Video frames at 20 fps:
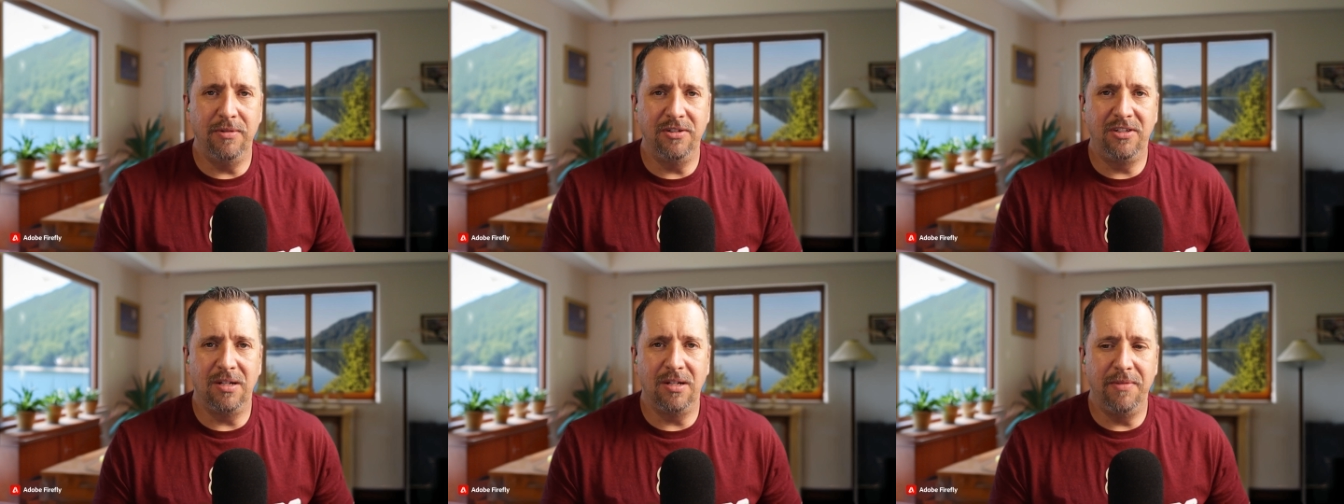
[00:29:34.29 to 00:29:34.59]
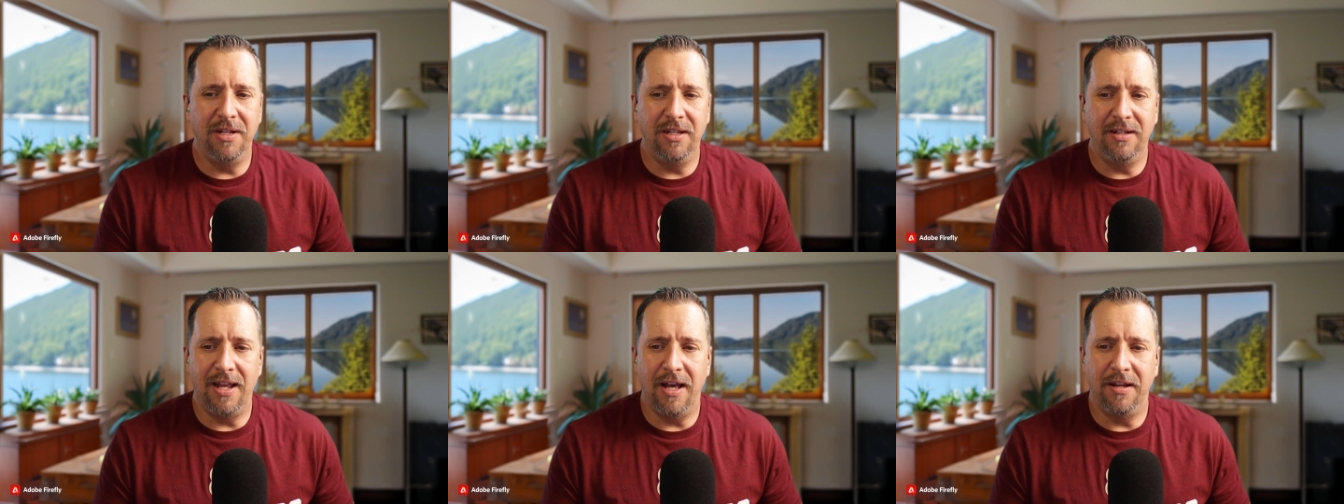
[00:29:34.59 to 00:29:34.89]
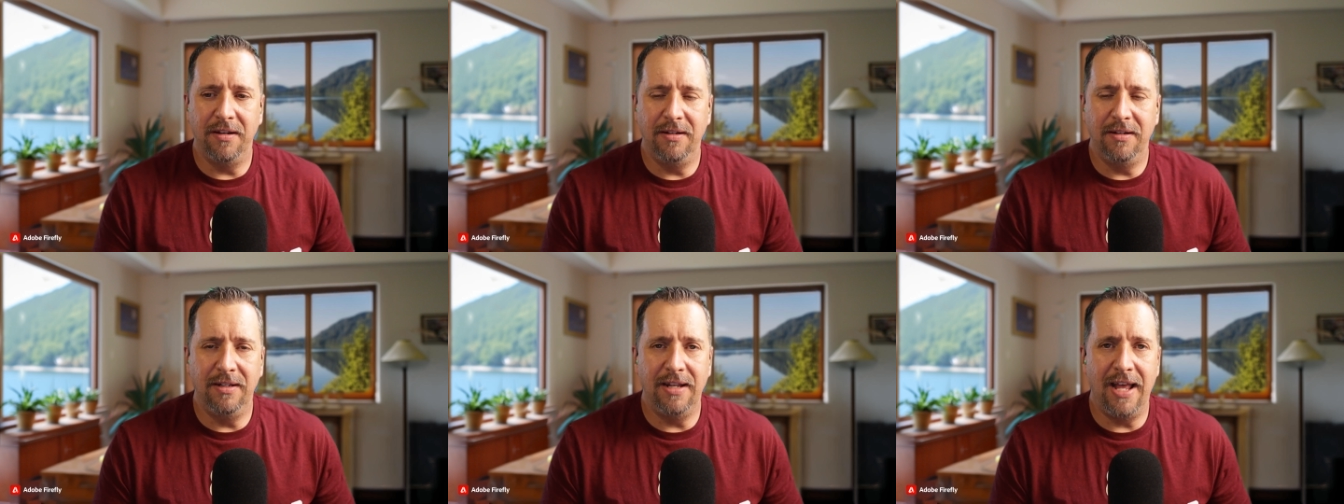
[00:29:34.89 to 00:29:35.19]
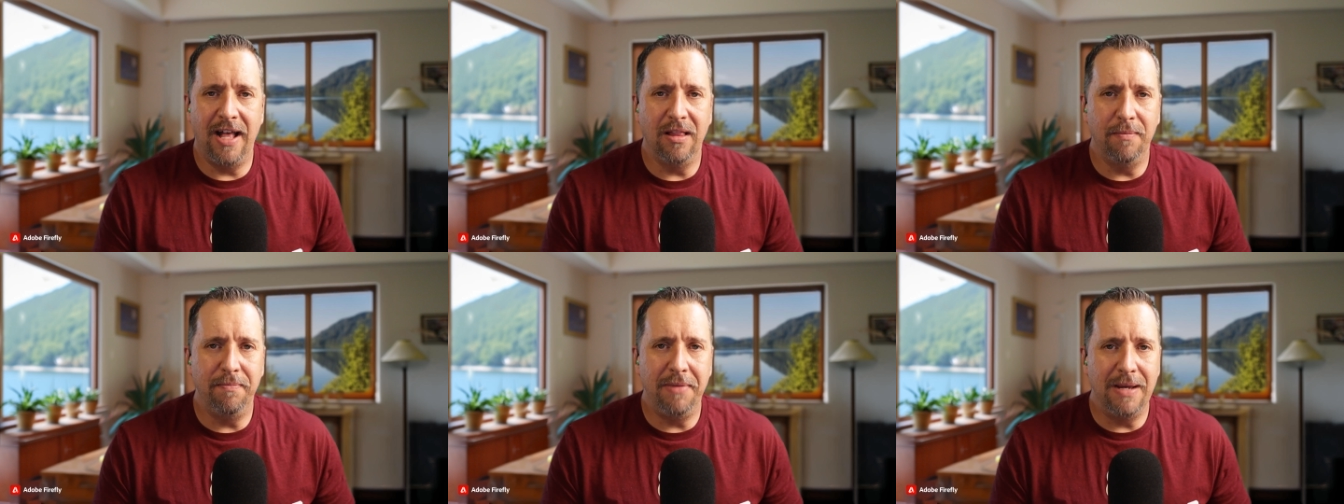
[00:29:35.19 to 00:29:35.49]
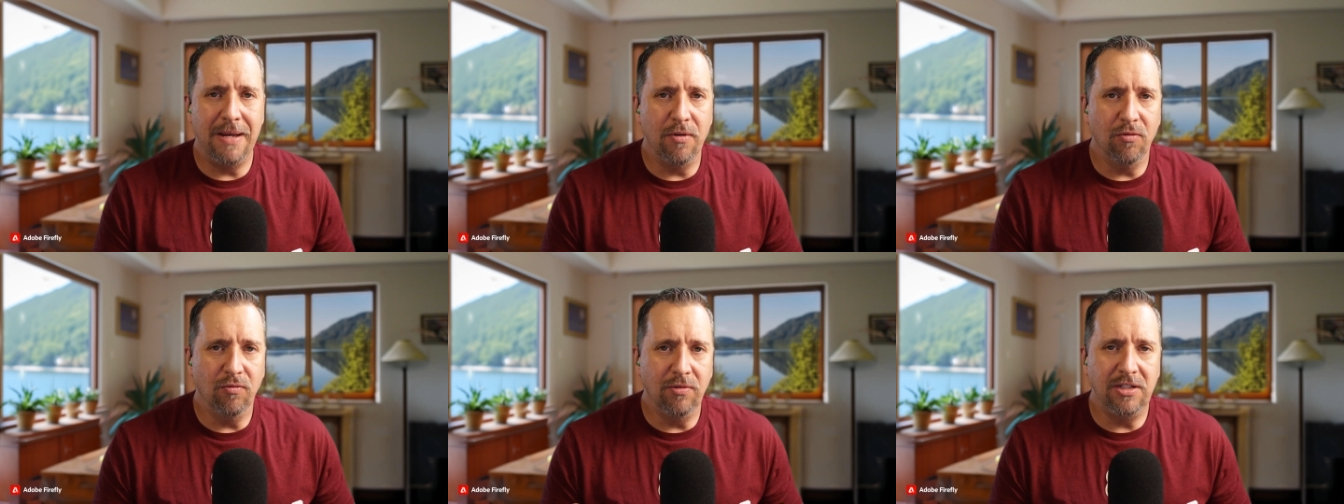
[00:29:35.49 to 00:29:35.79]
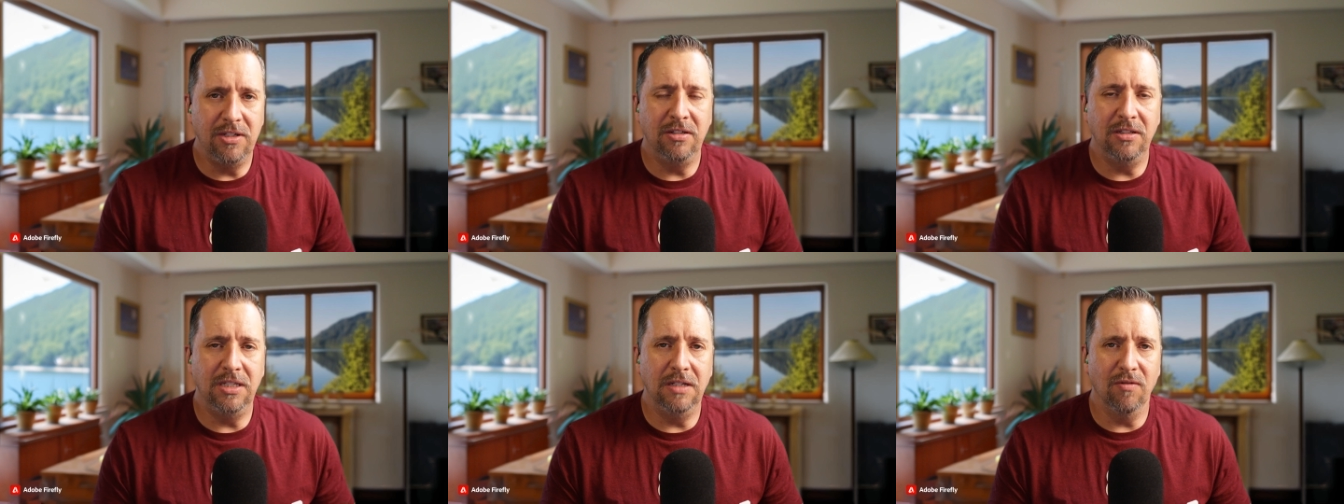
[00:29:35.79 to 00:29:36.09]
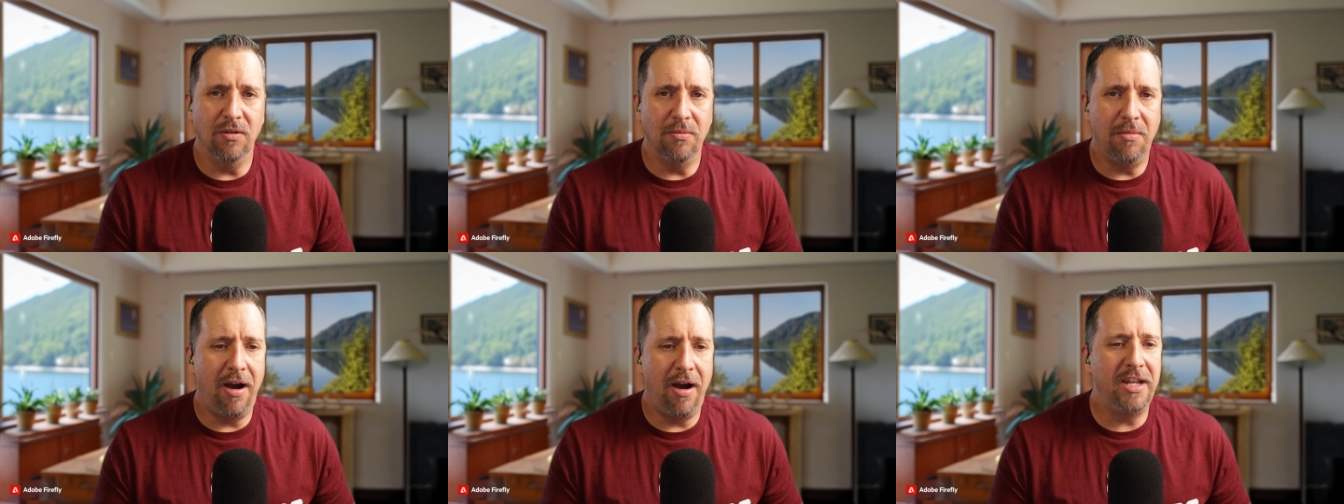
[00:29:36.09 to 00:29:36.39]
But somebody down in Alabama recently
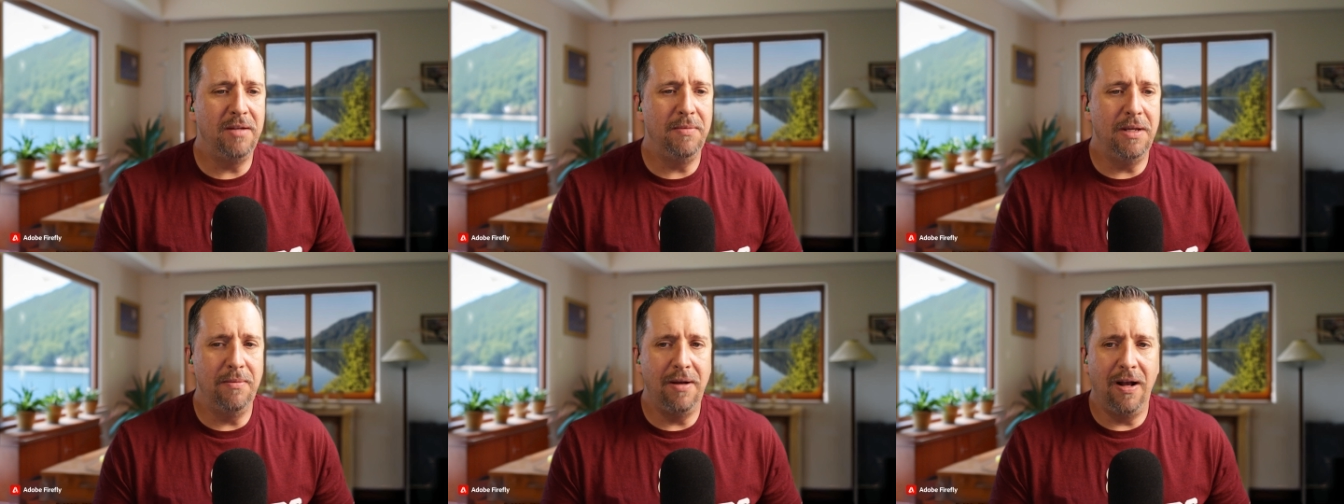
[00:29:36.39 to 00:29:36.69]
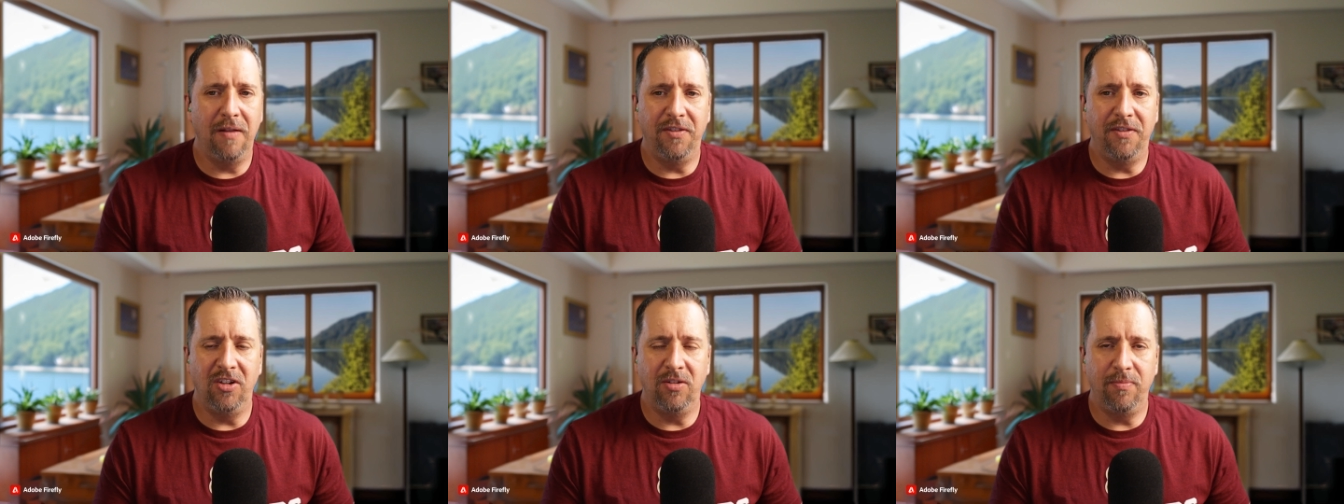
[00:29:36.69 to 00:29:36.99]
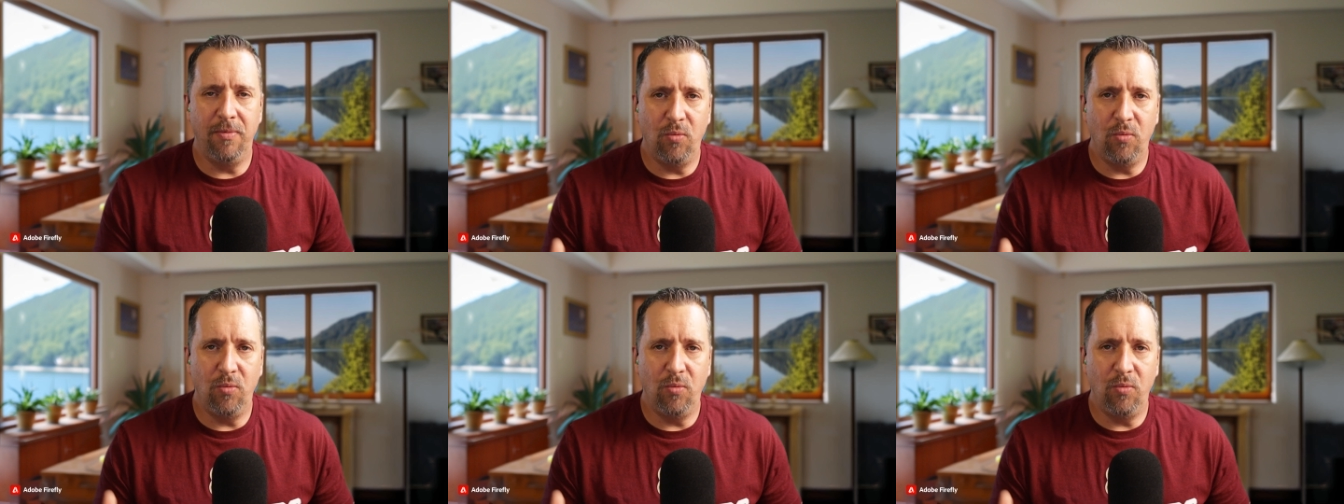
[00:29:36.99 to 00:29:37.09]
reminded me about this.